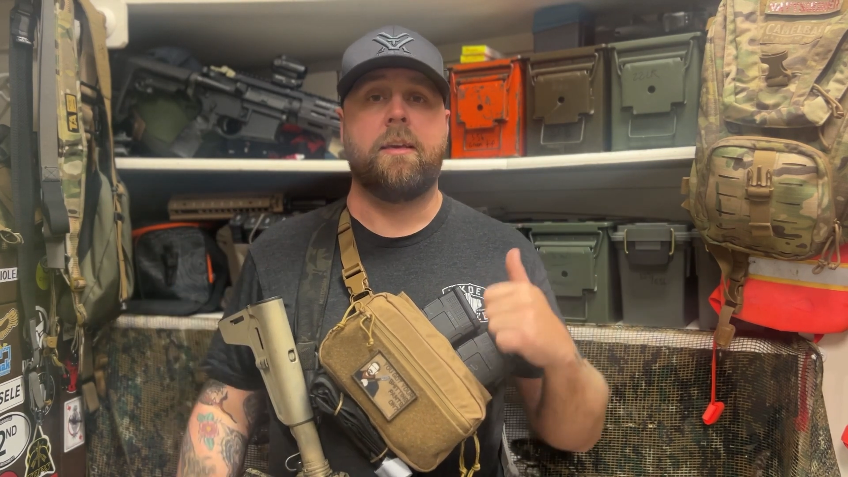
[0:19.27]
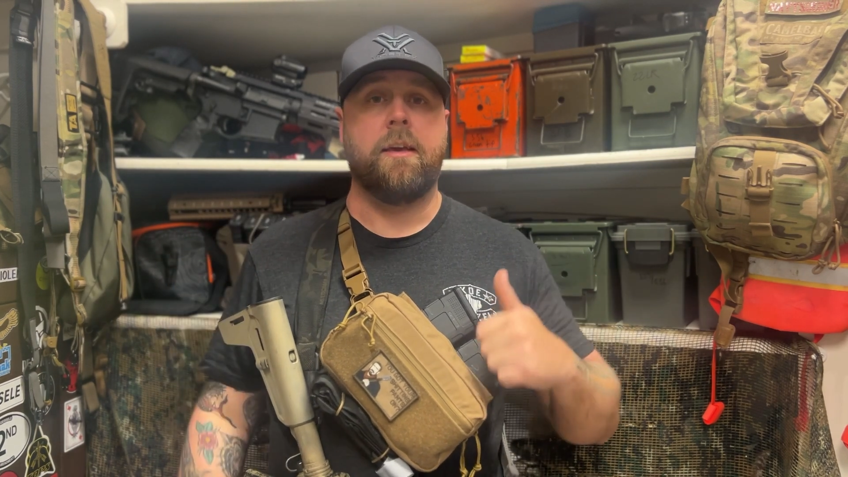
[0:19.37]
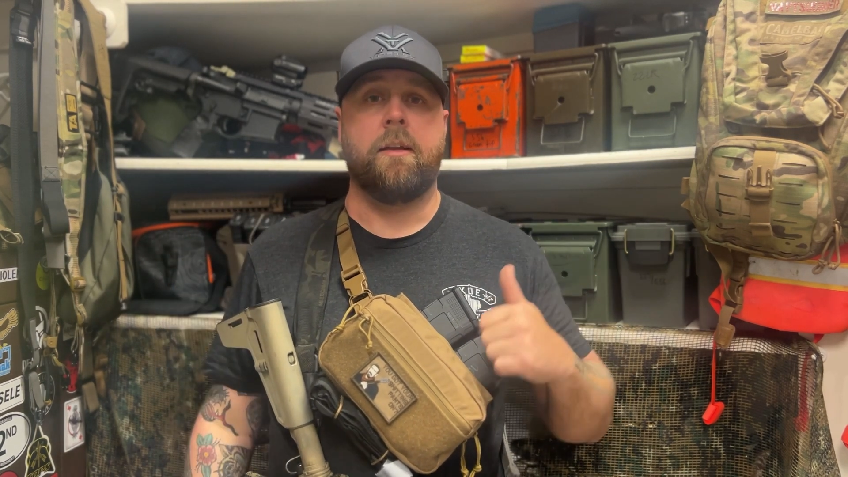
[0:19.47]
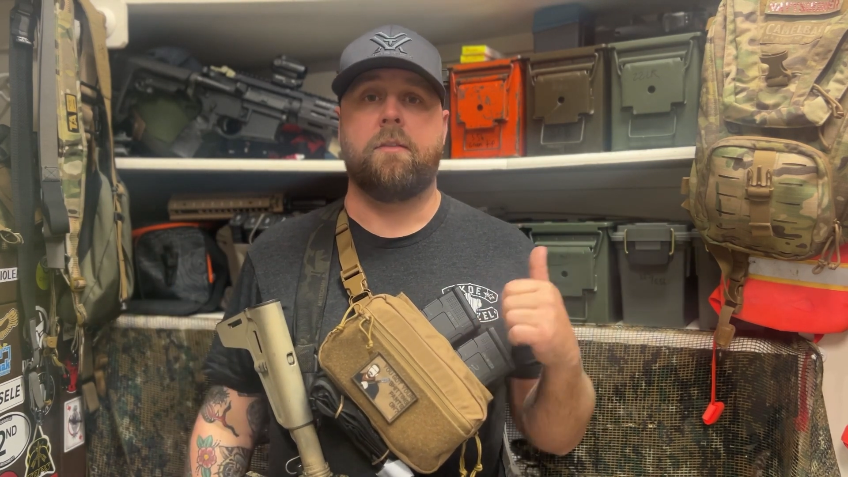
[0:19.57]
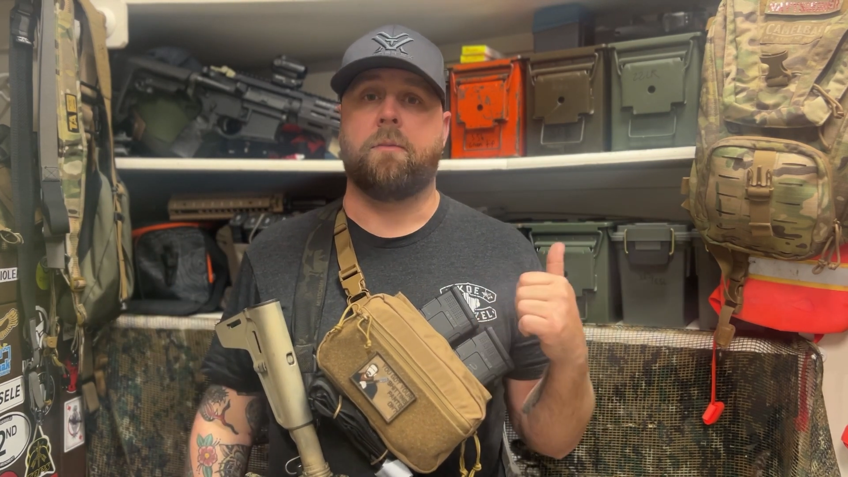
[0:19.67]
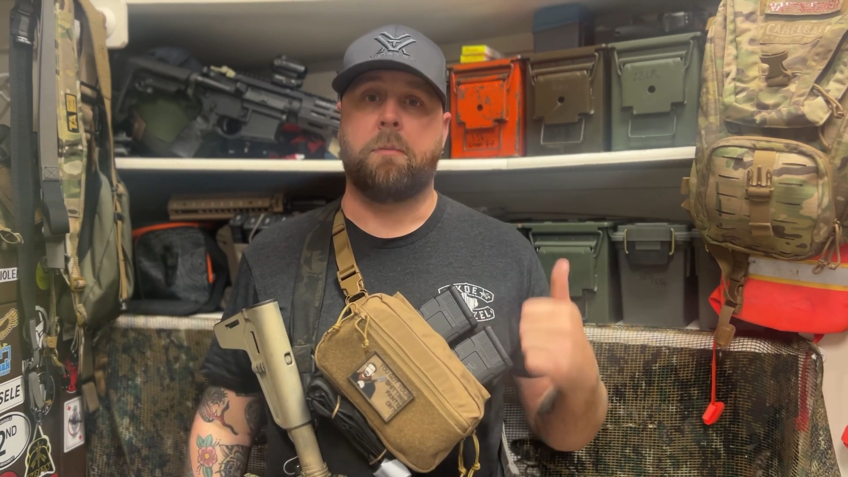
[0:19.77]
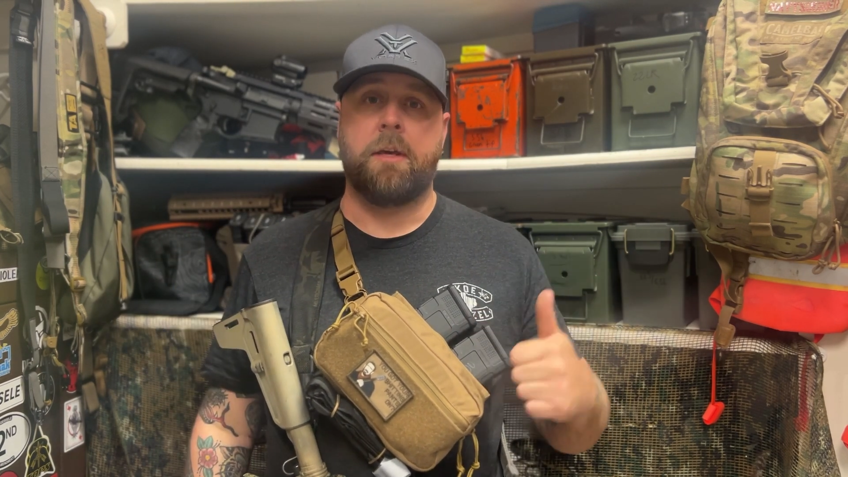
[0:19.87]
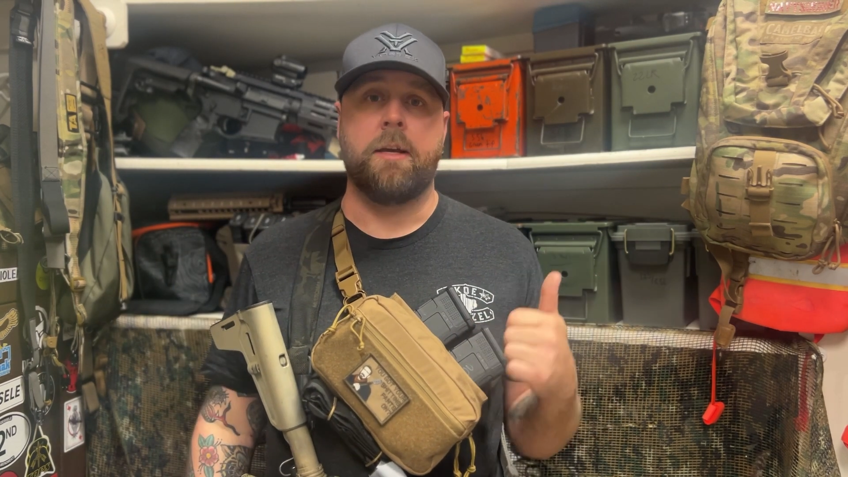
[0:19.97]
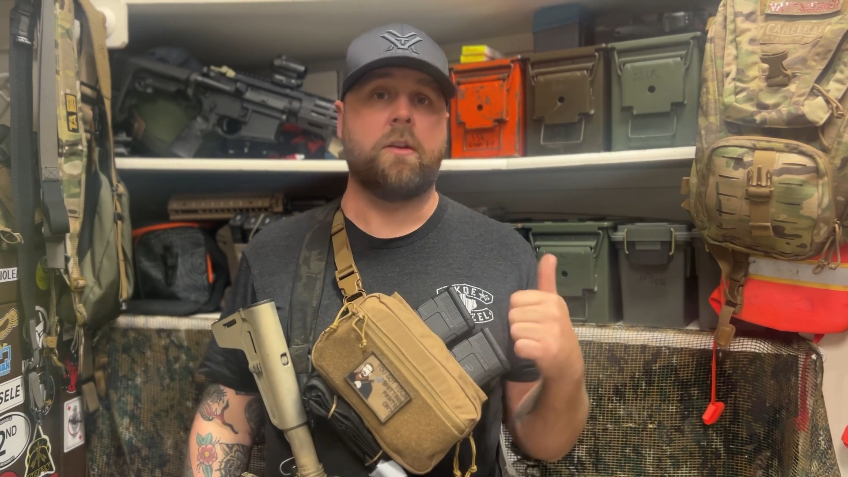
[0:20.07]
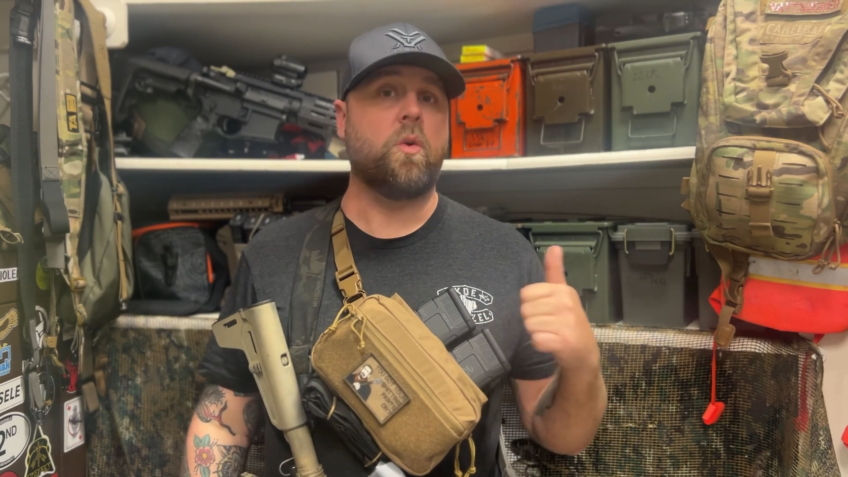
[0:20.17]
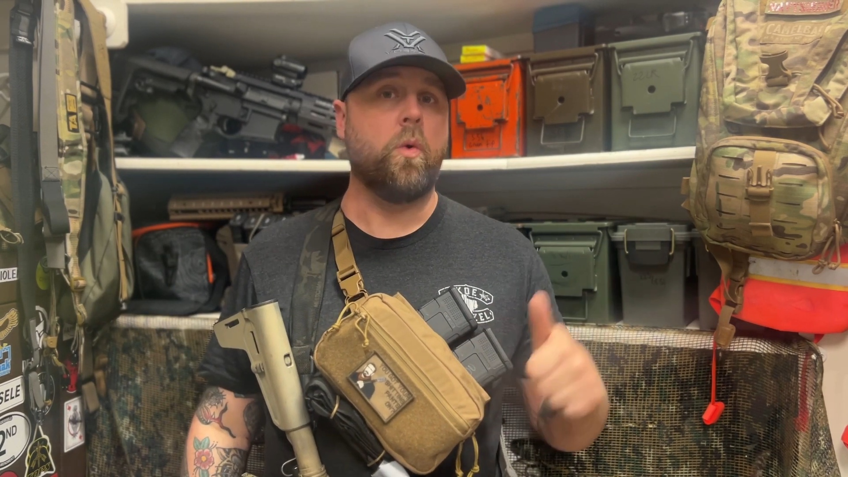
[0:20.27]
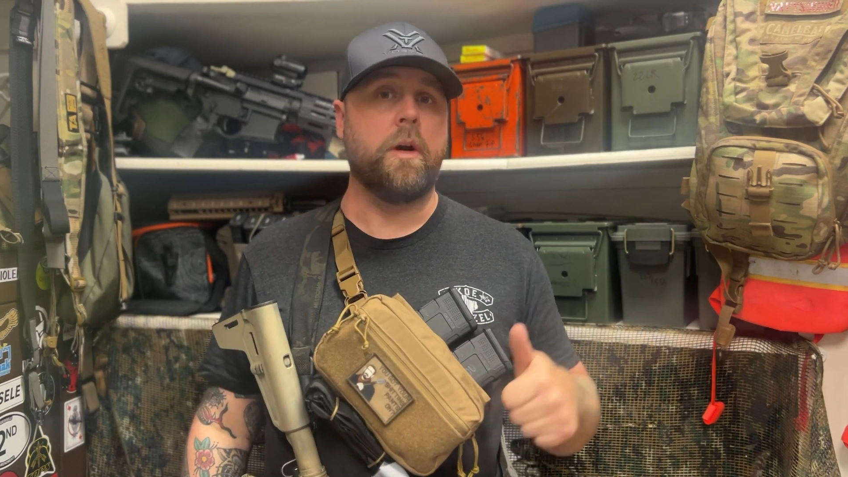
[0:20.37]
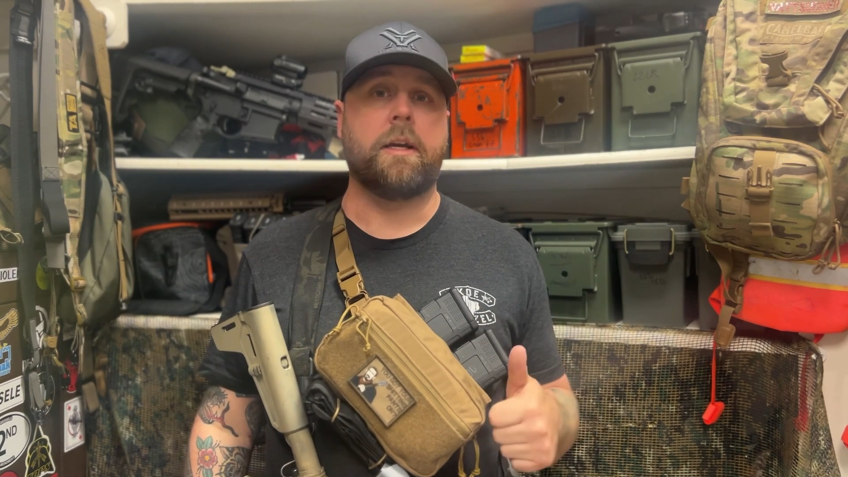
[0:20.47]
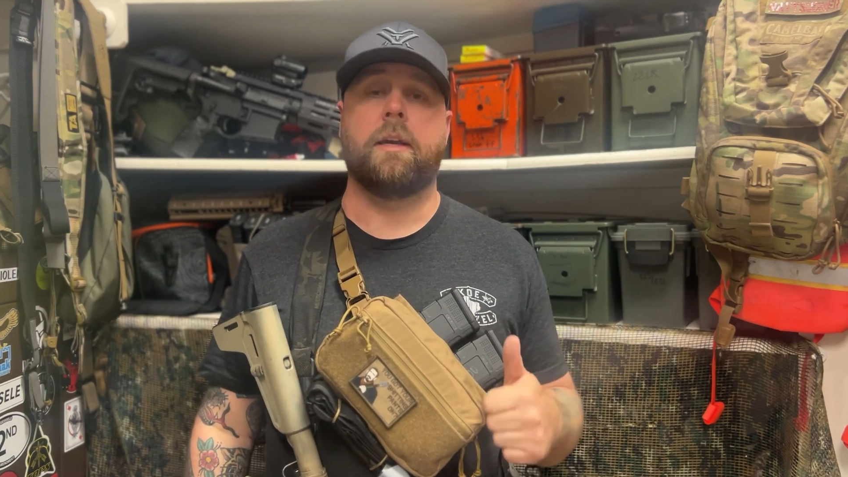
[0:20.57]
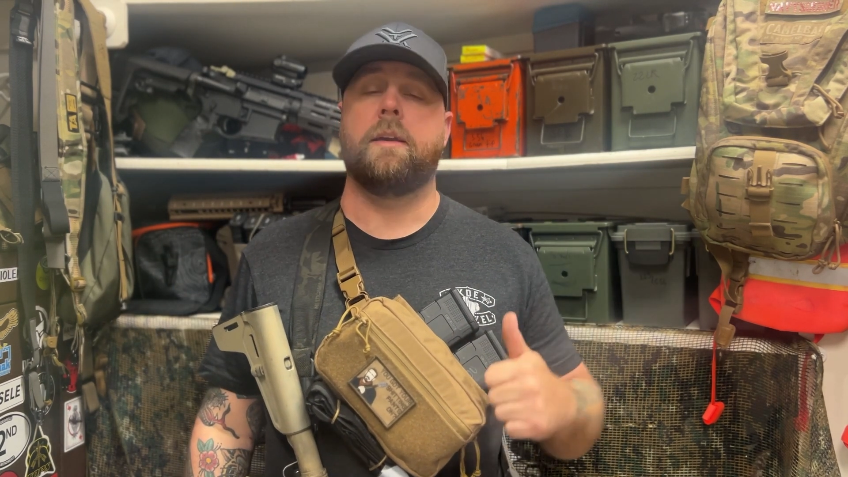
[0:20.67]
get some kit
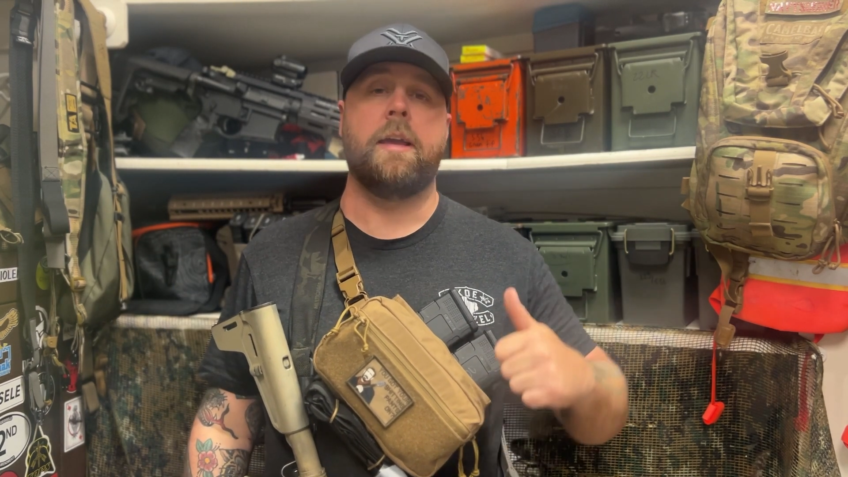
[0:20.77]
quick